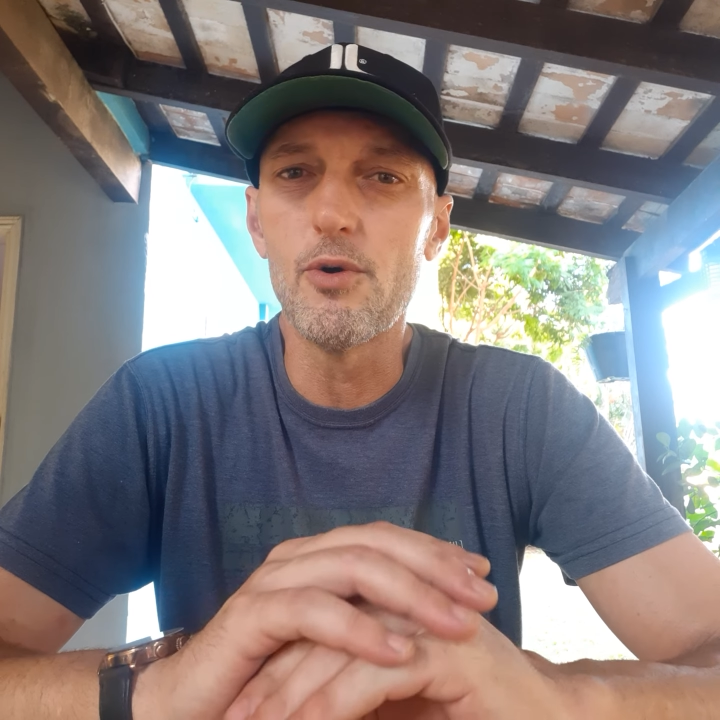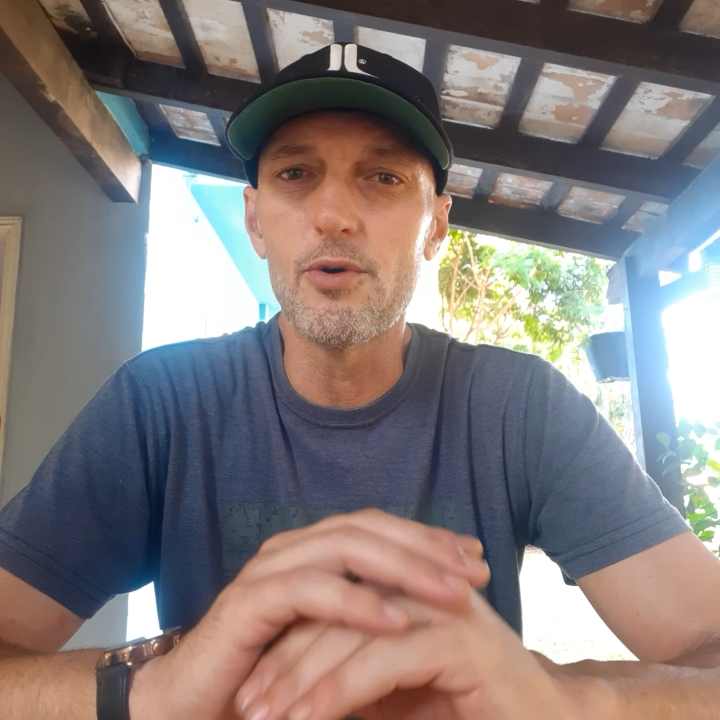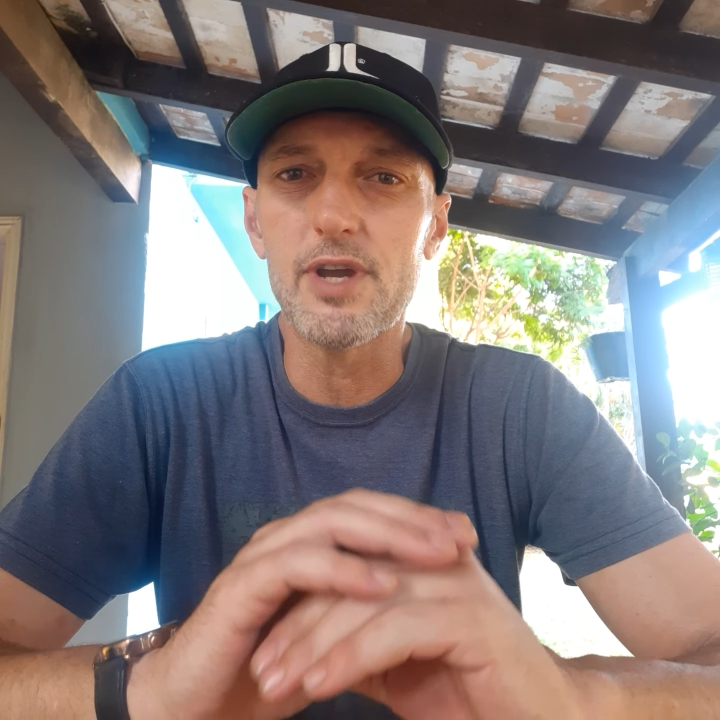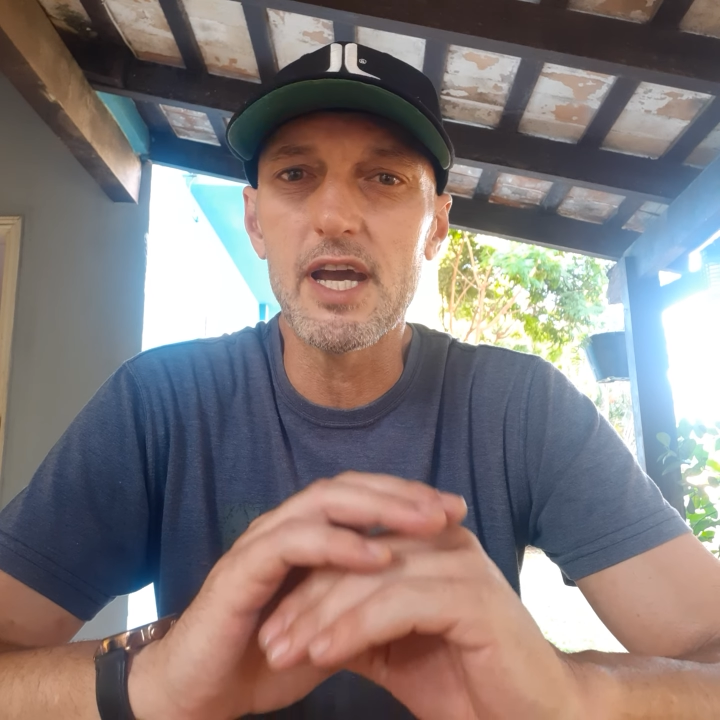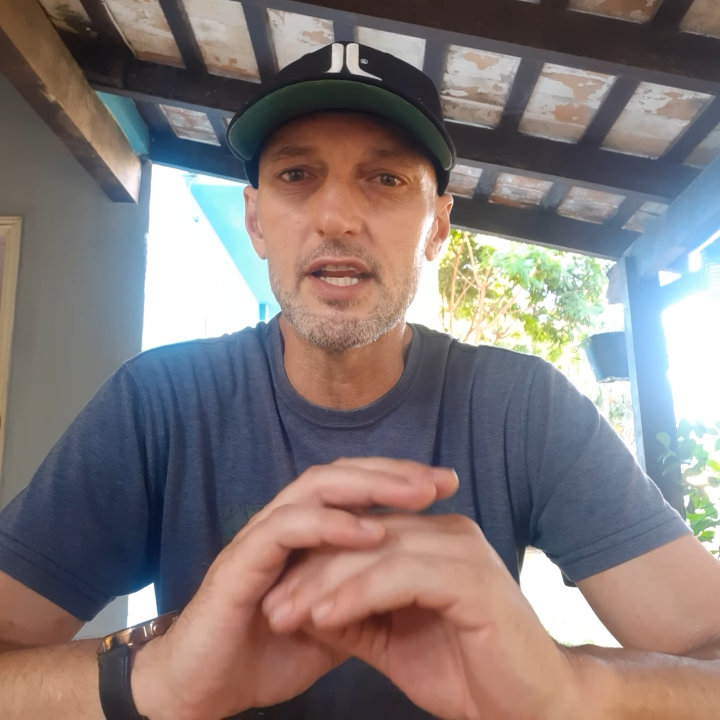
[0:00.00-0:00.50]

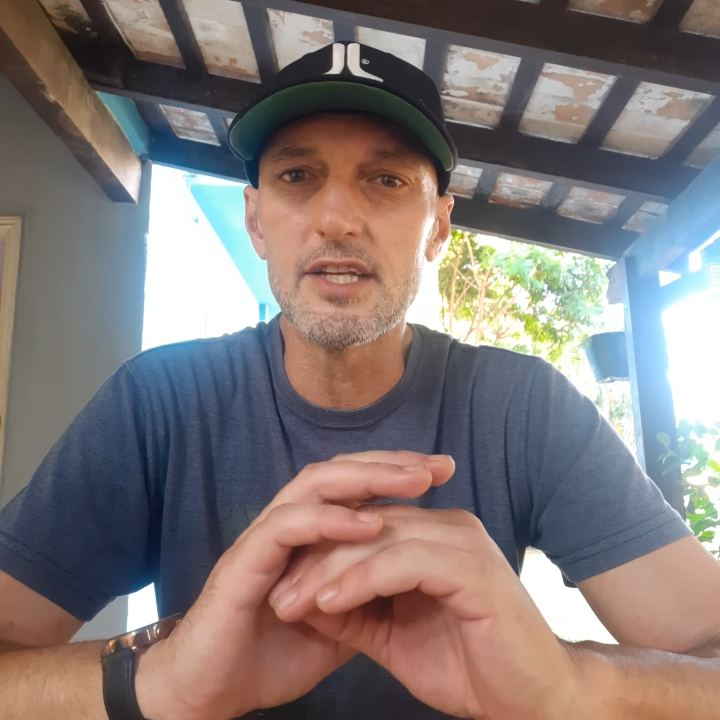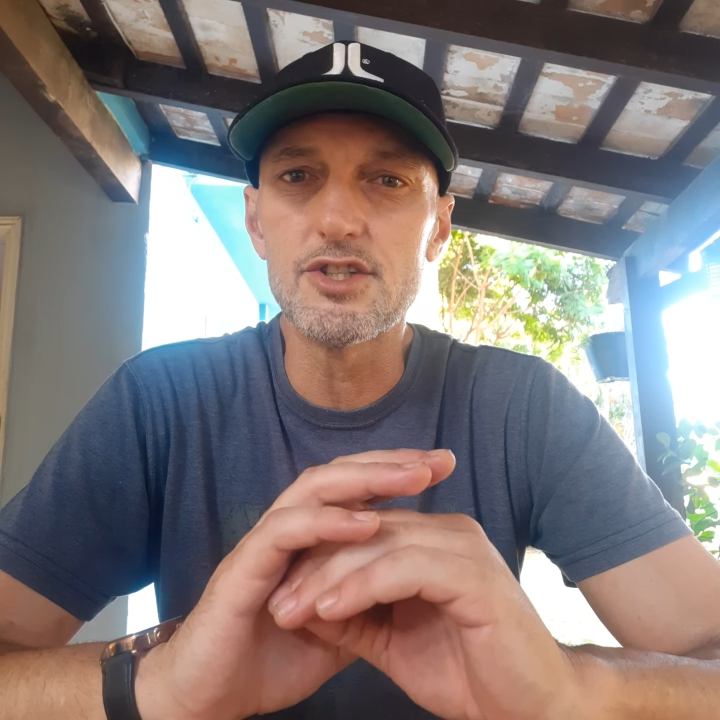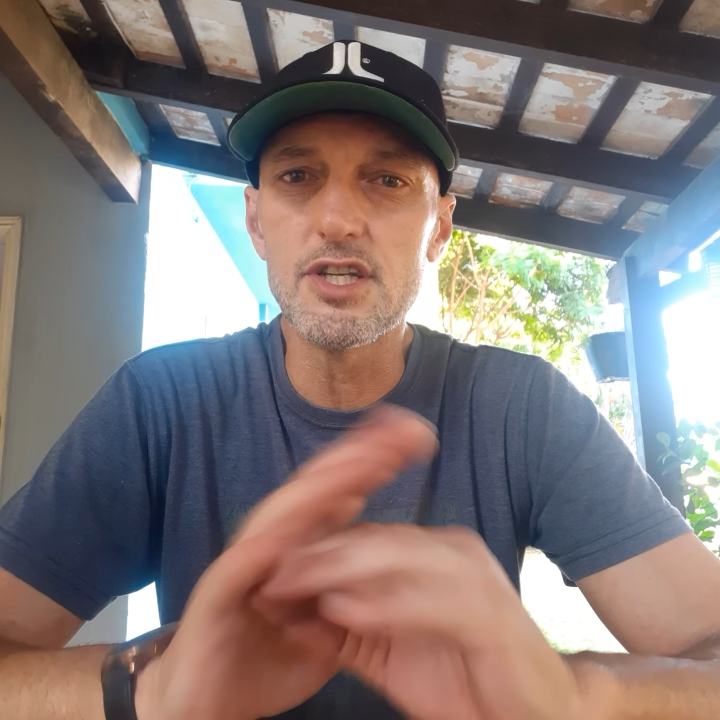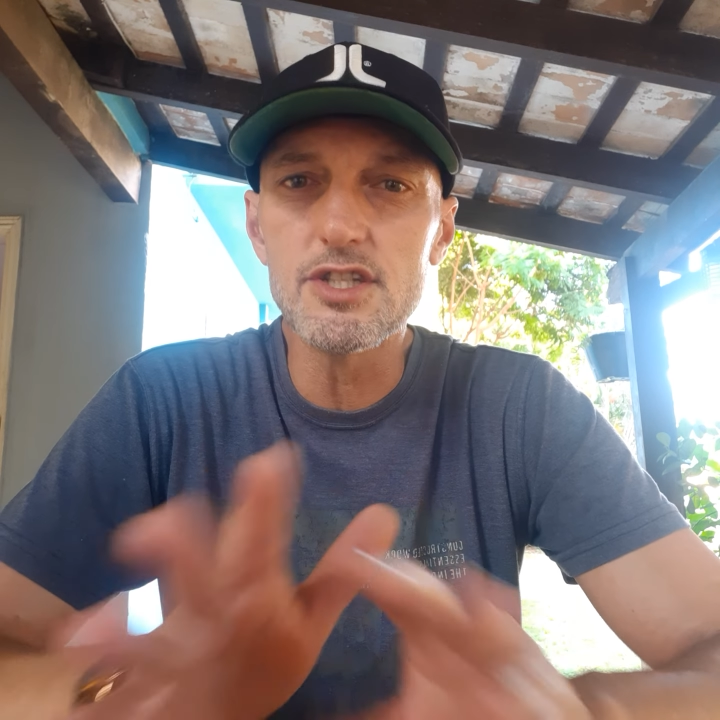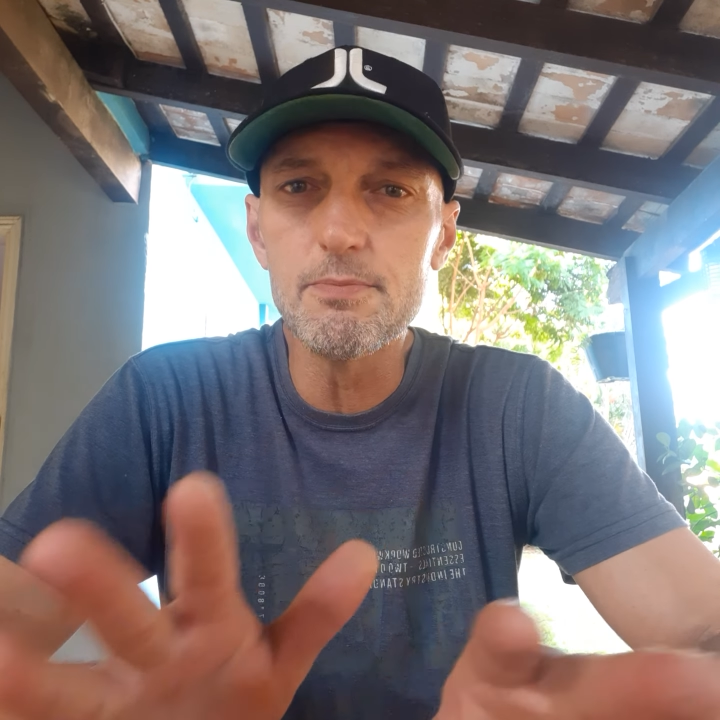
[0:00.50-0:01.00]
organic
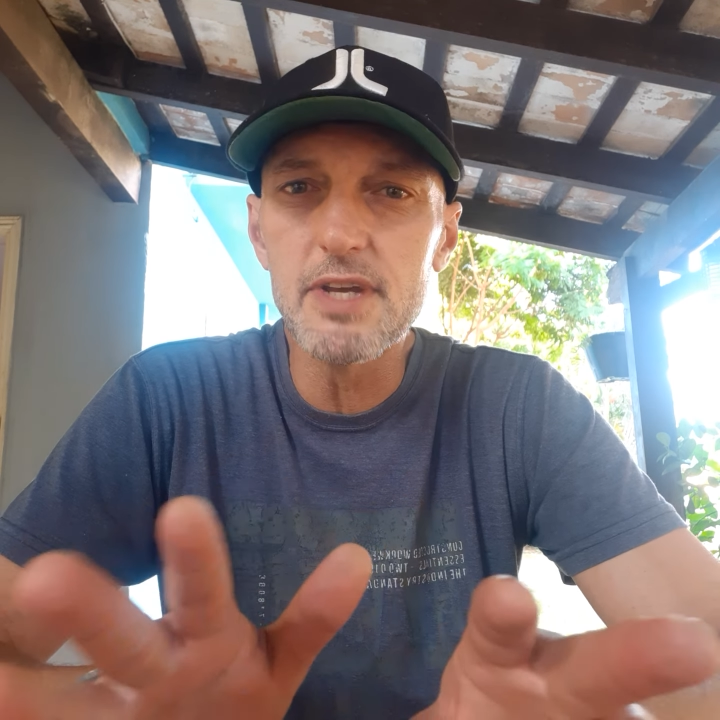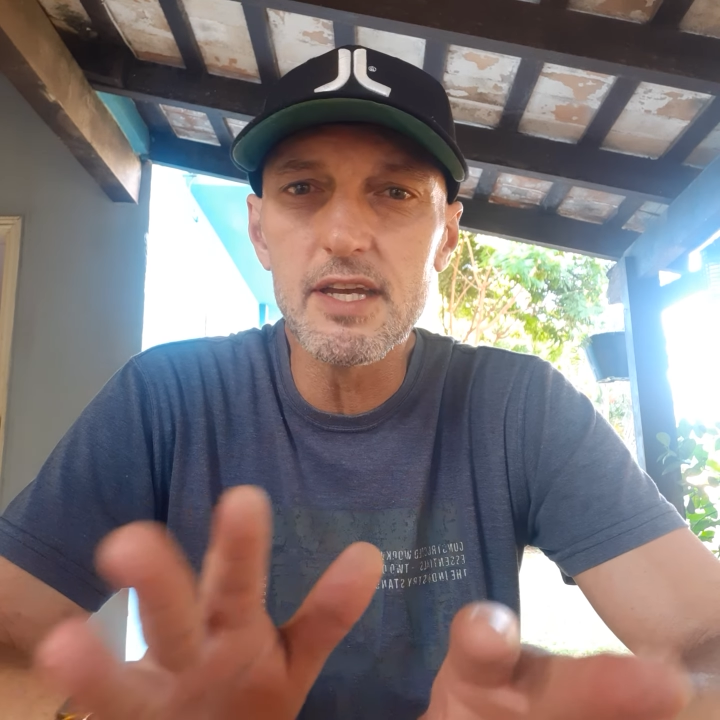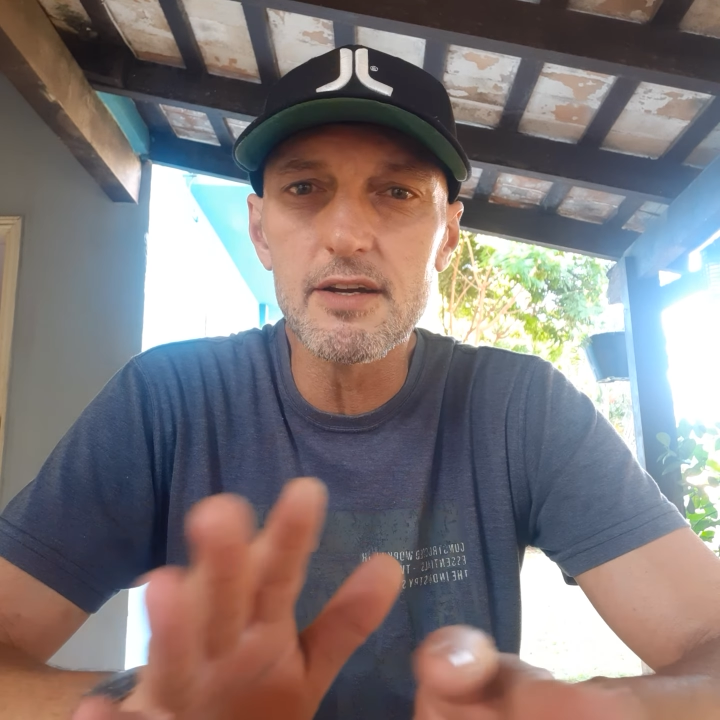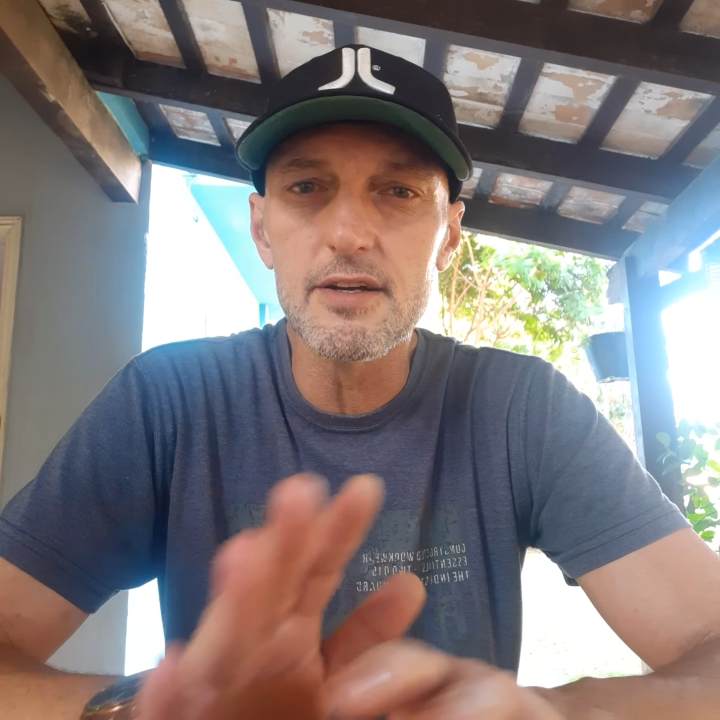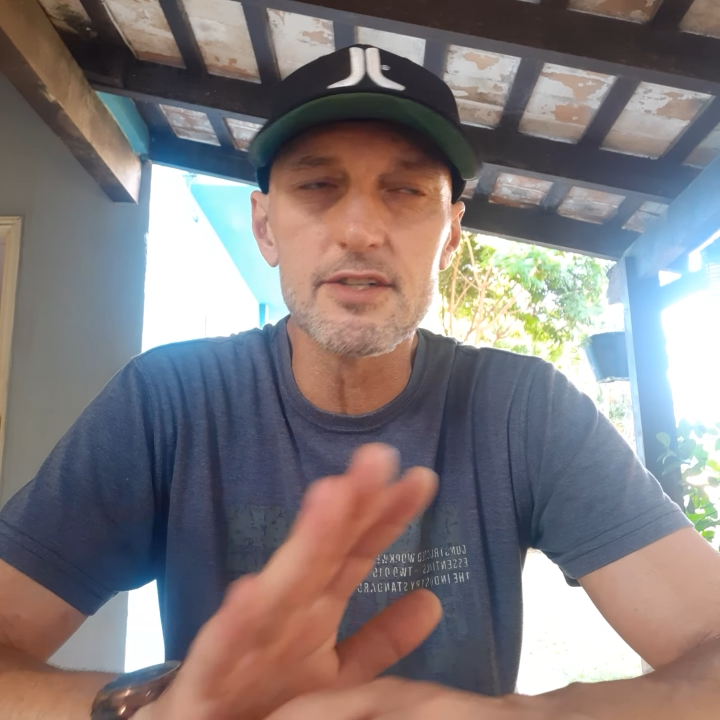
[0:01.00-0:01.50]
ginger
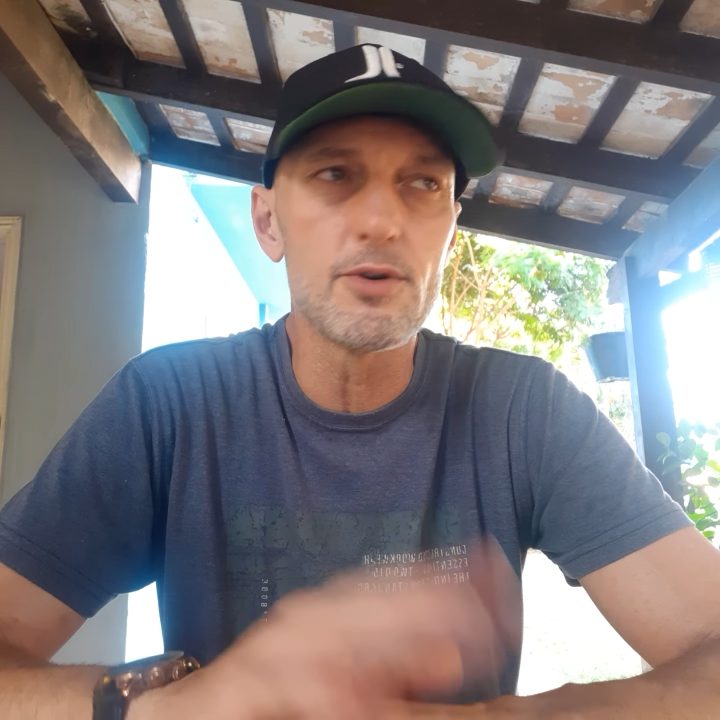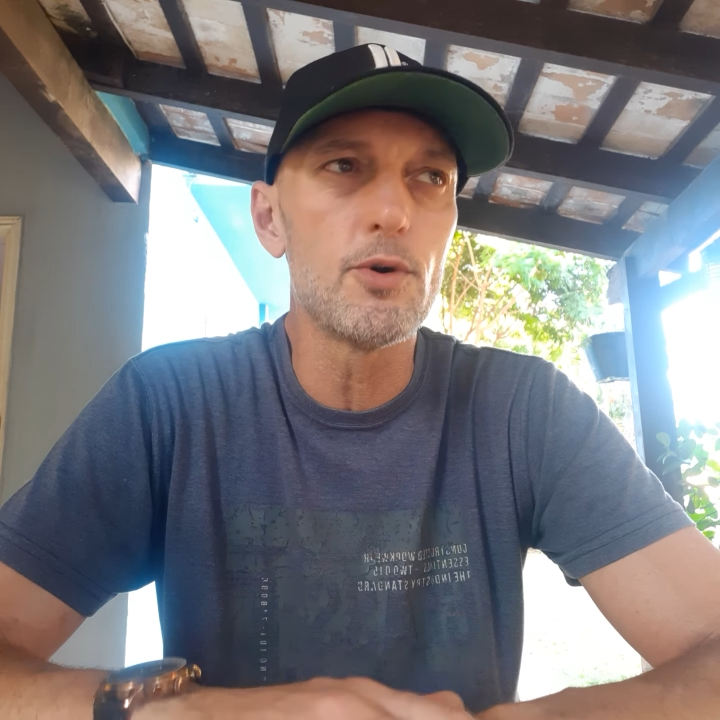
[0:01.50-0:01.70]
beers,